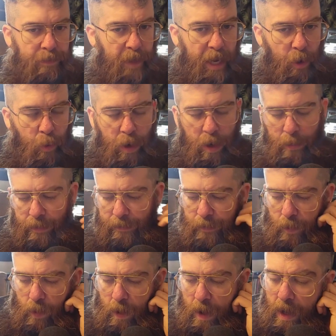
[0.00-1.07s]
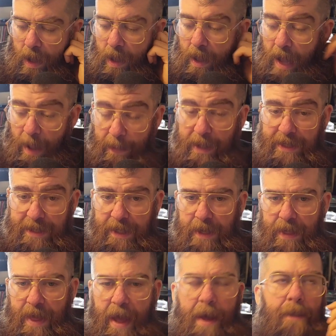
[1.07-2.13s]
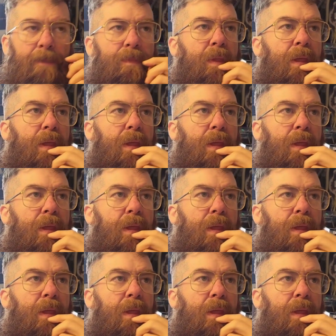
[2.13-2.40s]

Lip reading: anywhere before. I've been listening to that